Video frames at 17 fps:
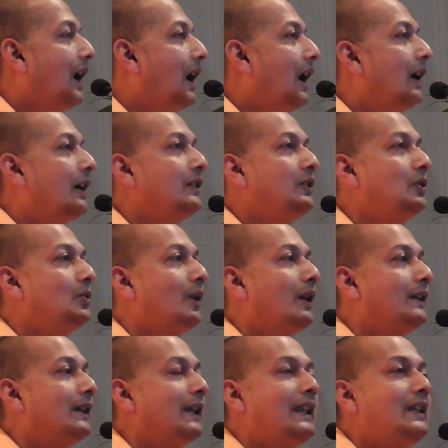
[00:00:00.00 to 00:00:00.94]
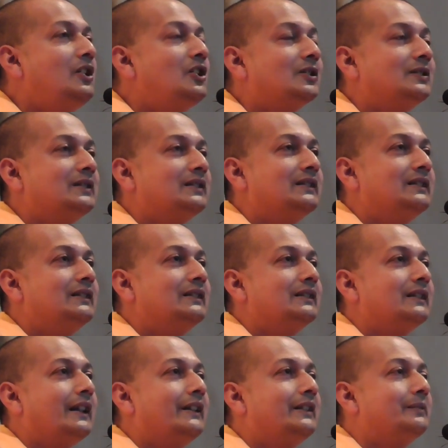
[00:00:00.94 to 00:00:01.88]
Are you an angel?
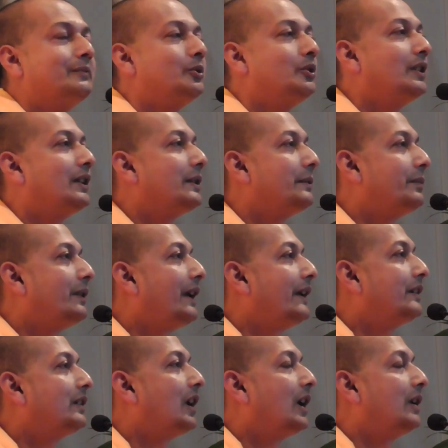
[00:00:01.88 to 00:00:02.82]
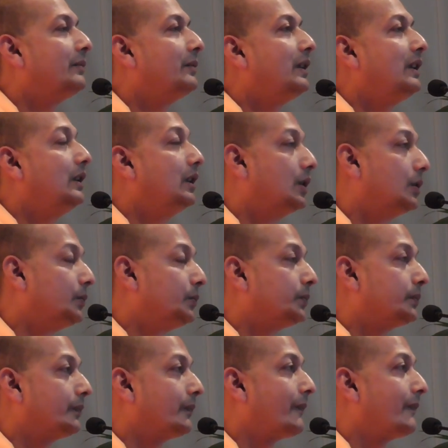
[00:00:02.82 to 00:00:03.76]
The Buddha replied calmly, no.
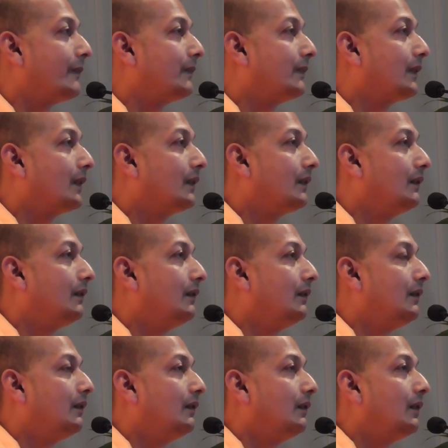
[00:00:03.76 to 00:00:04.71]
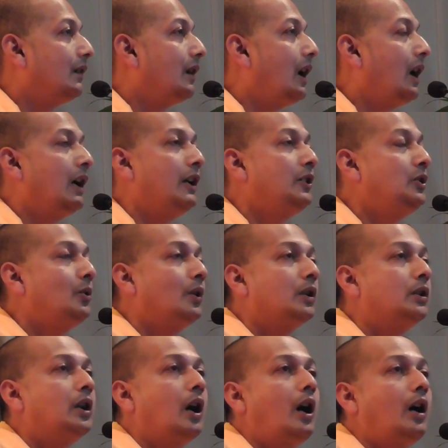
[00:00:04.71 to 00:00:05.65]
Are you
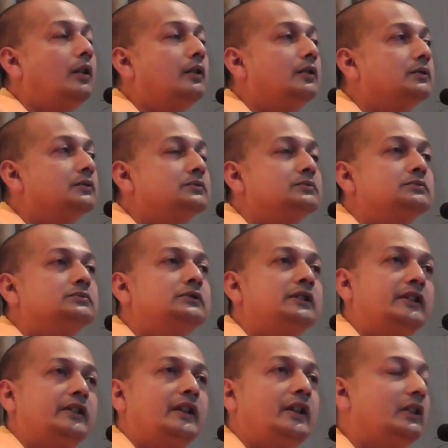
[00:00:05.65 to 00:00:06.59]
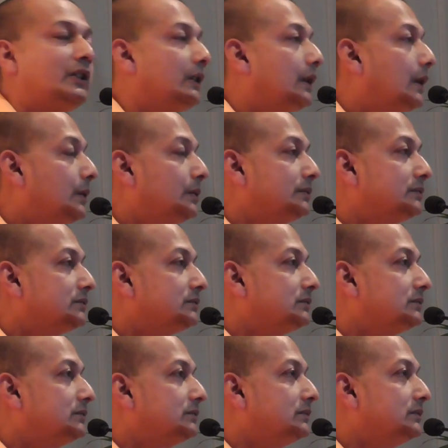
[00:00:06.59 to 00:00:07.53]
a god? He says, no.
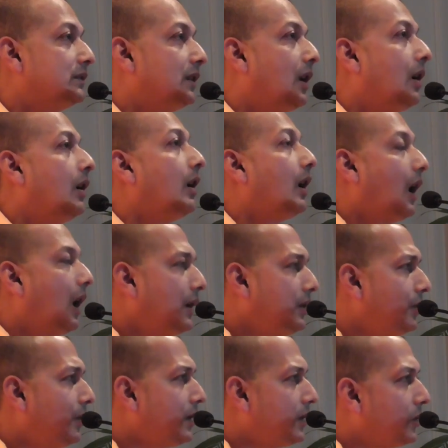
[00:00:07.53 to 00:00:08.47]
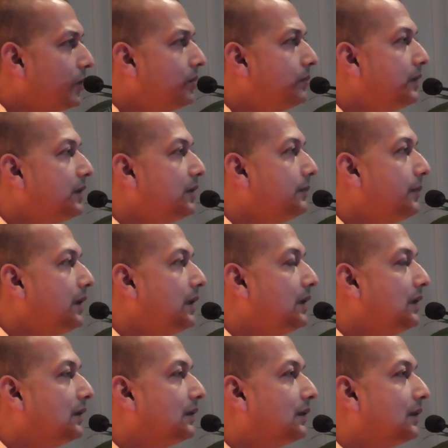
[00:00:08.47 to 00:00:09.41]
Are you a human
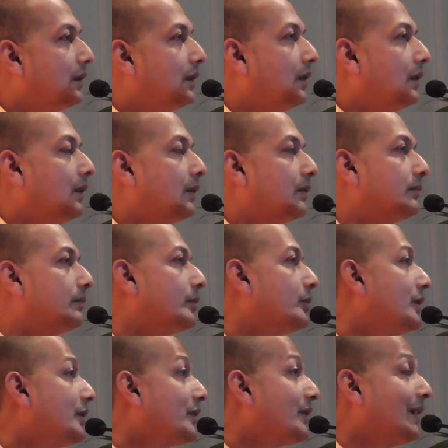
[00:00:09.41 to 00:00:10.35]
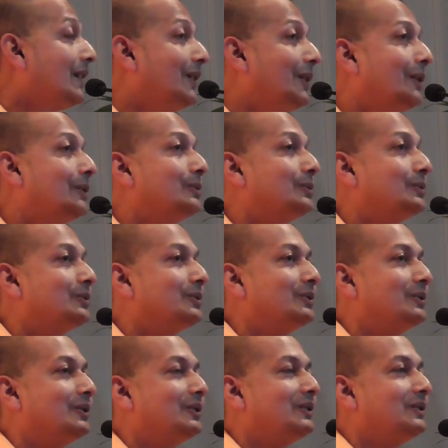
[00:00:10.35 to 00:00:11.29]
being? Buddha said, no.
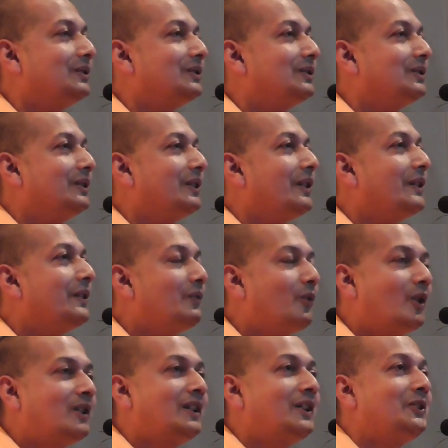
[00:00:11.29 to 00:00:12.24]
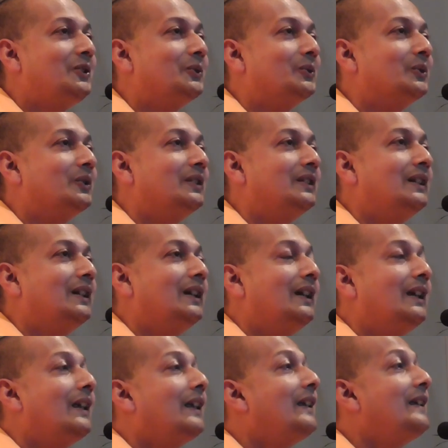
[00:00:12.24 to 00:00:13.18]
Then what are you?
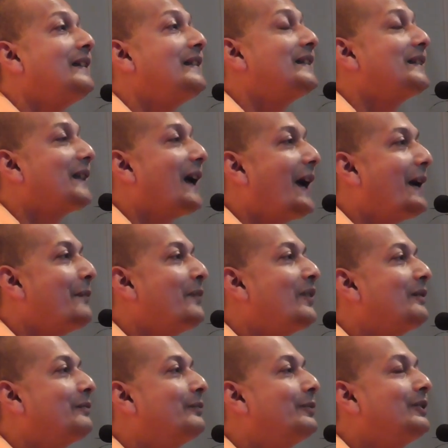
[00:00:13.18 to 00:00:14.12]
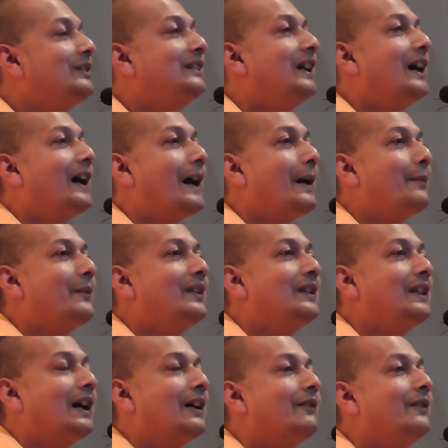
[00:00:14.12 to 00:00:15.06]
He says, I am the Buddha, I am
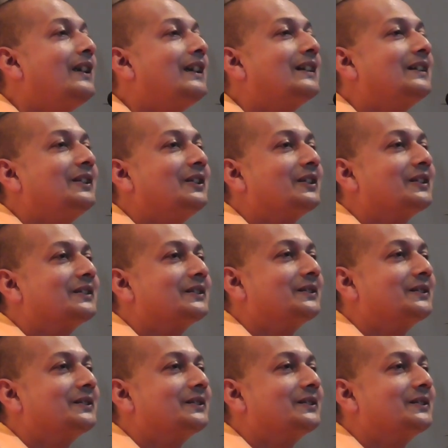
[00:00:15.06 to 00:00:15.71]
the awakened.